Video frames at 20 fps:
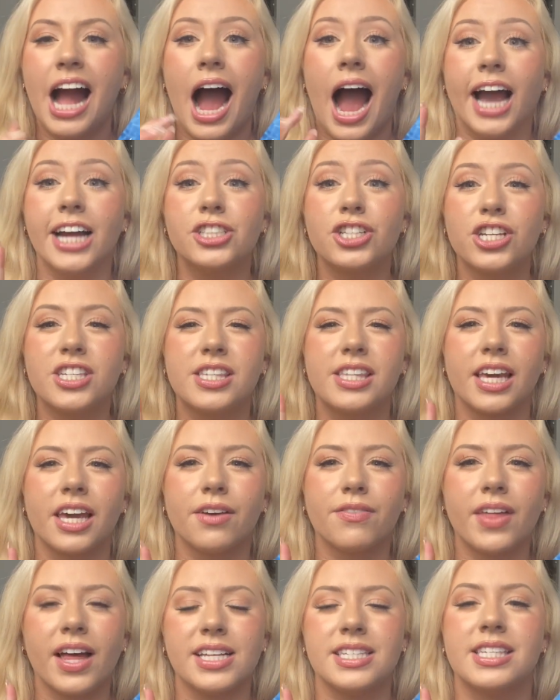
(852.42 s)
I just think
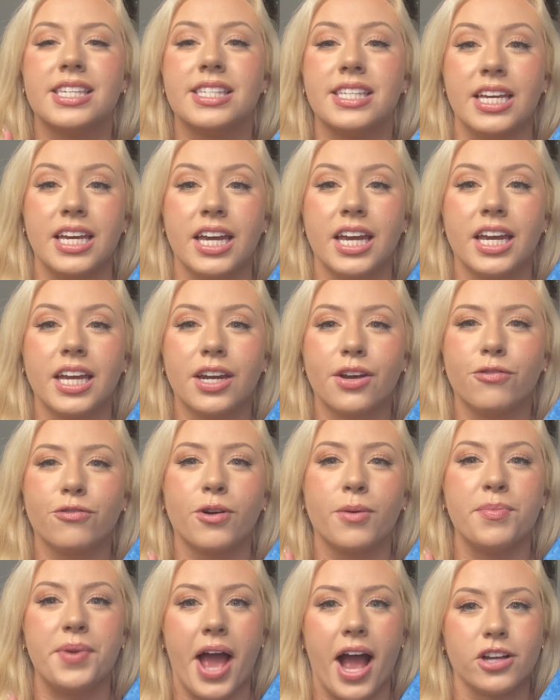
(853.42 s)
of that scene
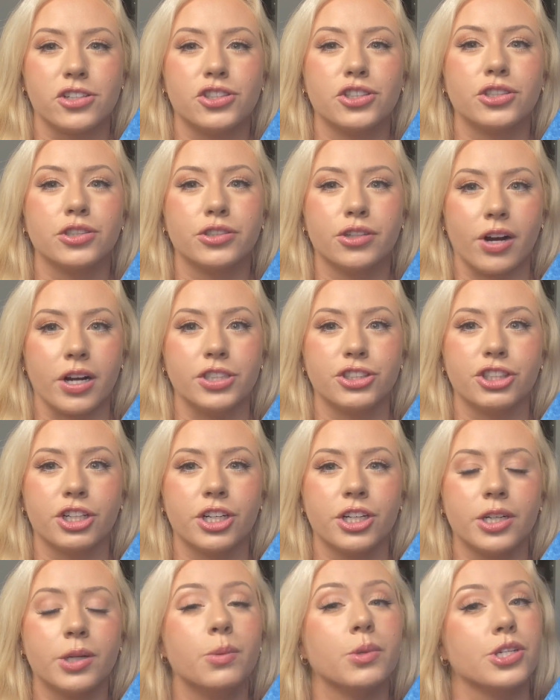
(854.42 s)
from National
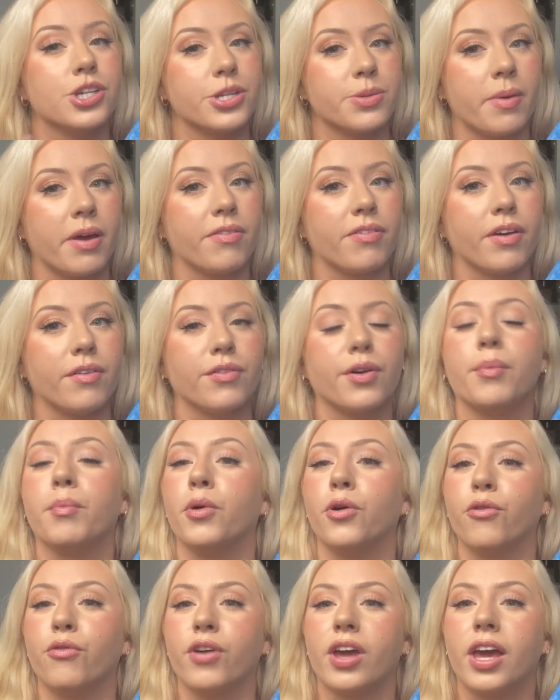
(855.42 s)
Treasure, which is my favorite
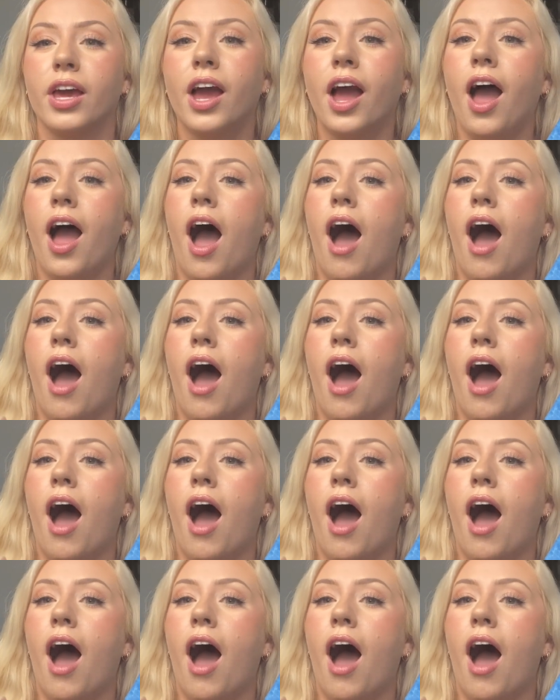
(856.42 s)
movie,